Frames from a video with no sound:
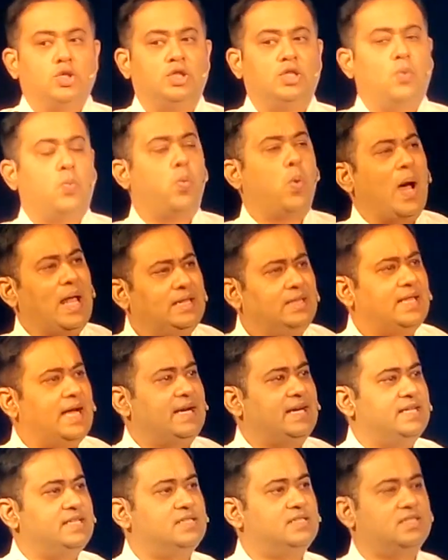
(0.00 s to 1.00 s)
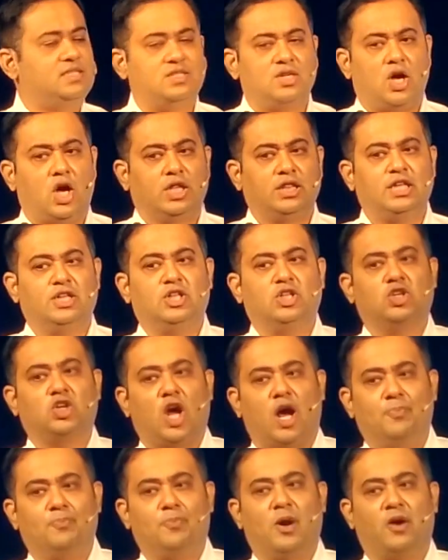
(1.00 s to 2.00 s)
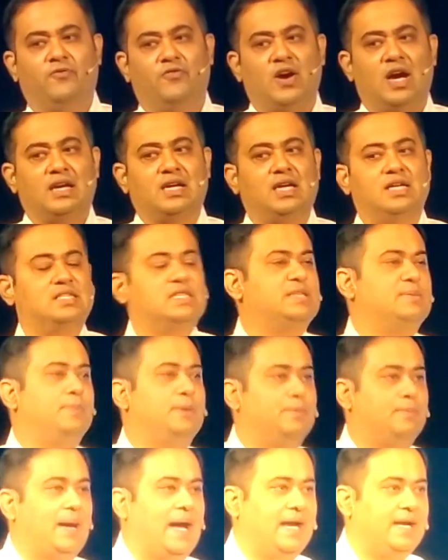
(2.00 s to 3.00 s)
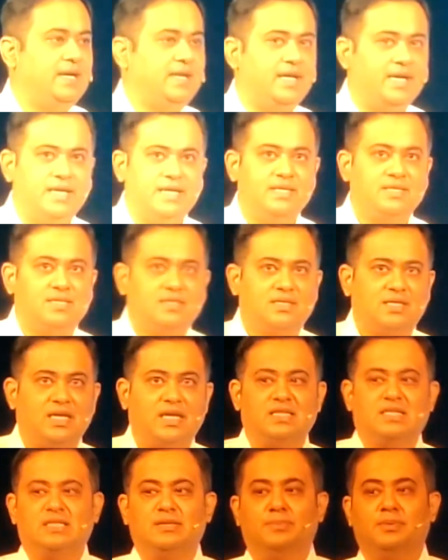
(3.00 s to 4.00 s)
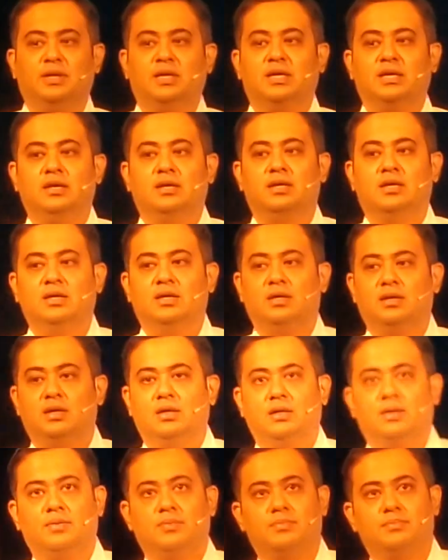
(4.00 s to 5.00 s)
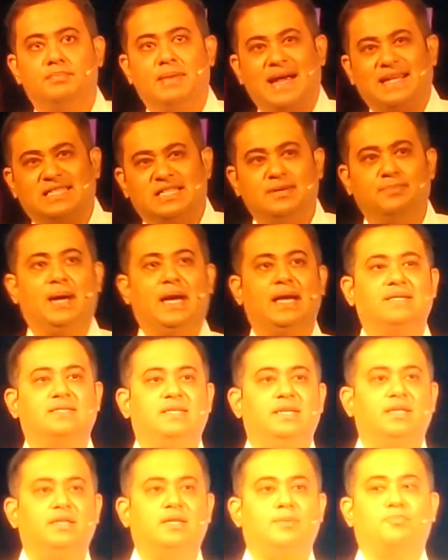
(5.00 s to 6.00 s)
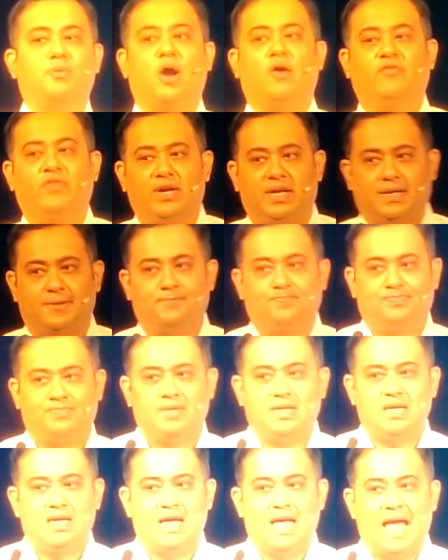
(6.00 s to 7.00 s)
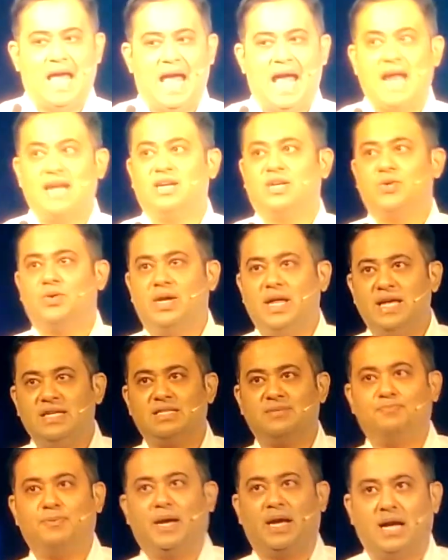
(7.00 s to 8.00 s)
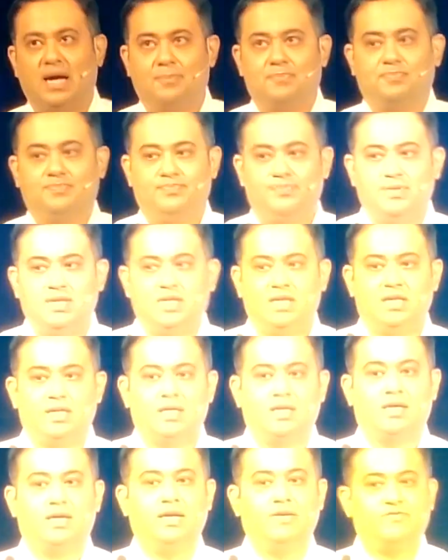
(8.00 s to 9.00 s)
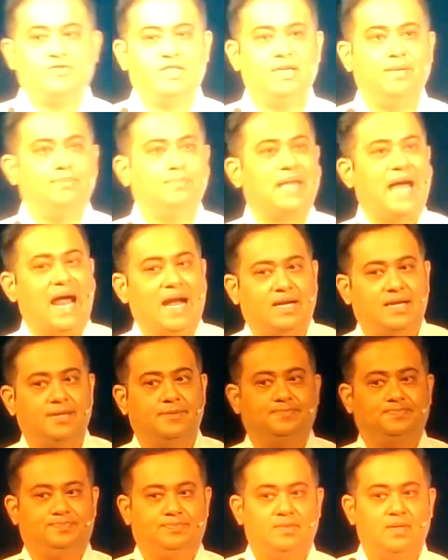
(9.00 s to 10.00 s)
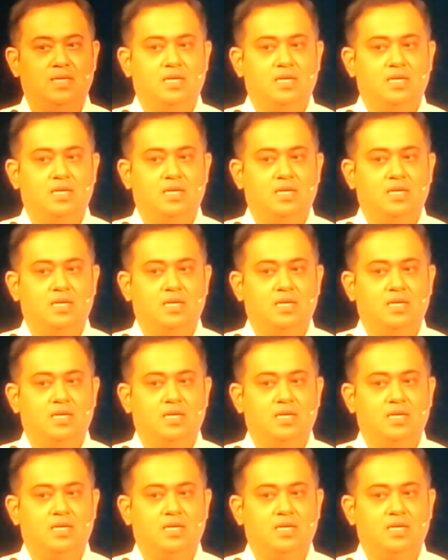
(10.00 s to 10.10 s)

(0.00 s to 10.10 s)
The one that is on the top of our customer mind is customer maximizing the profit, and today's pickup gives him that.